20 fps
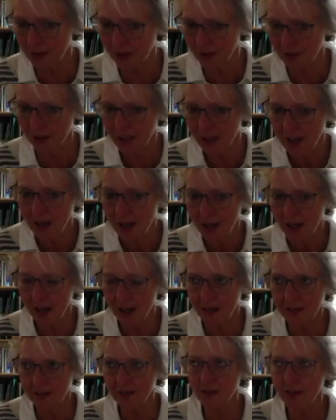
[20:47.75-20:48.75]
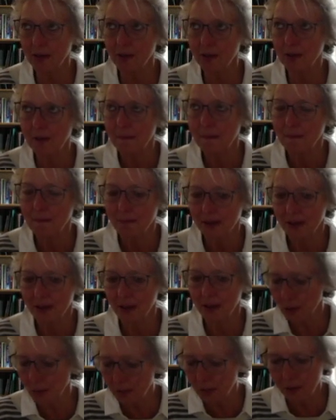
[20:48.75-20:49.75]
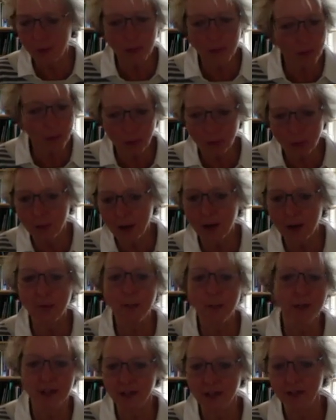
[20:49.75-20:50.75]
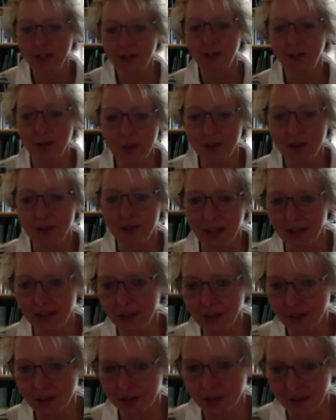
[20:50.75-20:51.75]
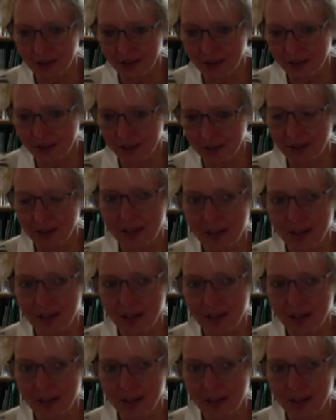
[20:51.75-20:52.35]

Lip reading: And so, although all my work is to do with technologies, I think